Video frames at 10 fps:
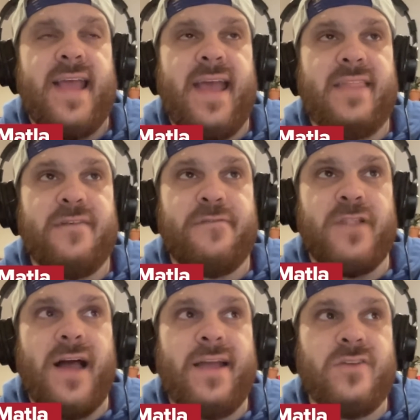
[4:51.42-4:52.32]
And the
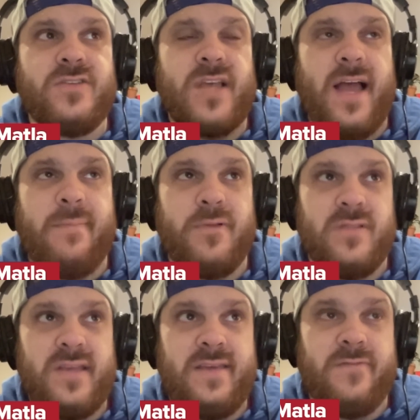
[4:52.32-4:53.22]
Flyers, I
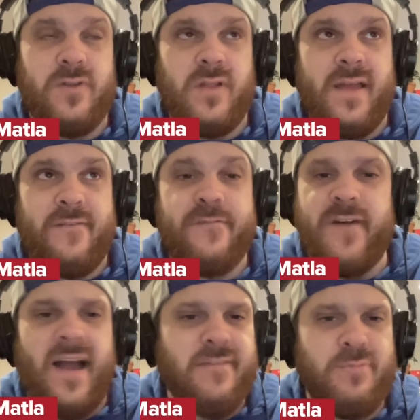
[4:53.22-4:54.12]
believe, are like
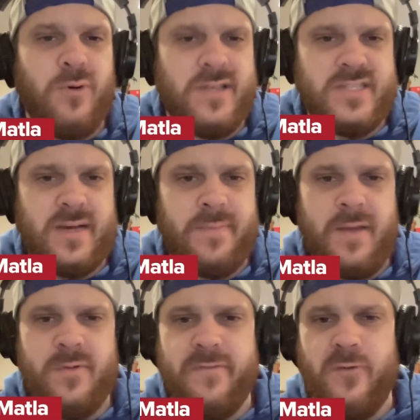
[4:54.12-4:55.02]
5 points up.
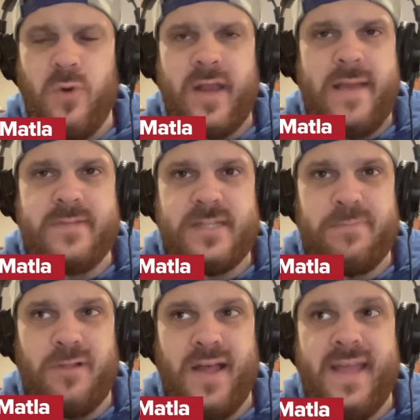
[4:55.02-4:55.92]
And with 4 games to
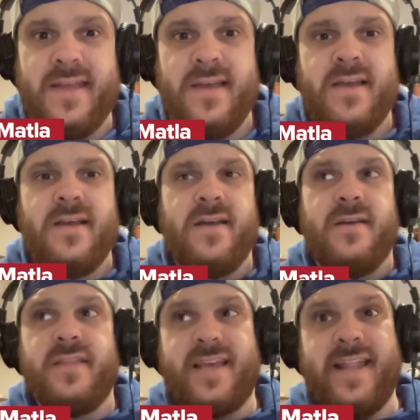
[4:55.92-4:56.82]
play,
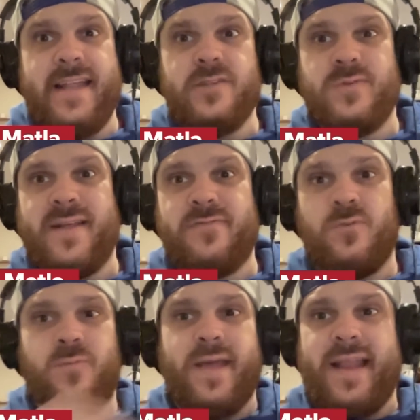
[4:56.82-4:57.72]
the Canadiens would have to
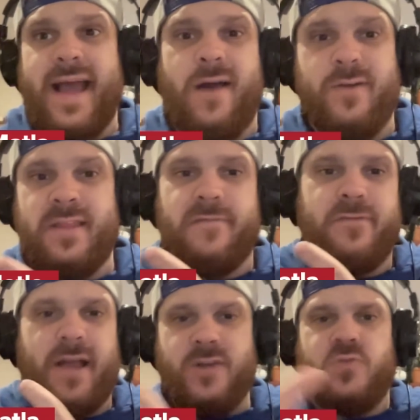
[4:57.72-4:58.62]
win out and the
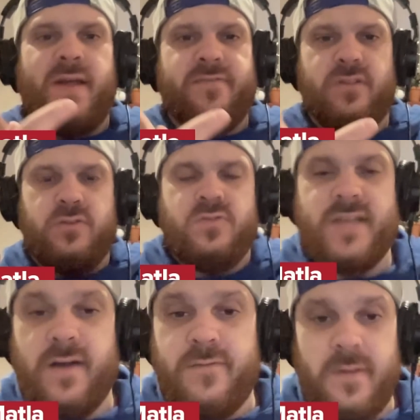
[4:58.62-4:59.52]
Flyers would have to lose
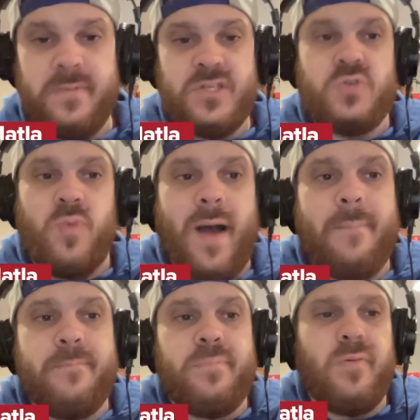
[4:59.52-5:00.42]
out for them to
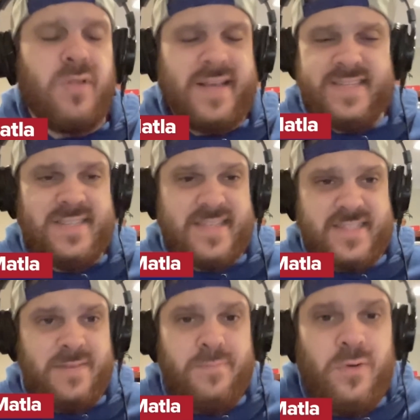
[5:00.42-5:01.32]
swap places at
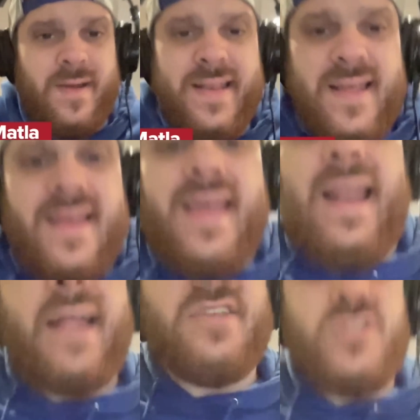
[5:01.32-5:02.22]
some point.
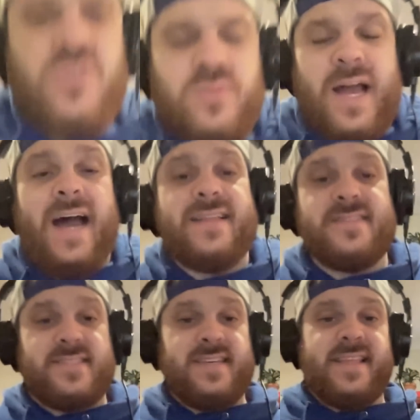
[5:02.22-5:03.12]
And I just do not see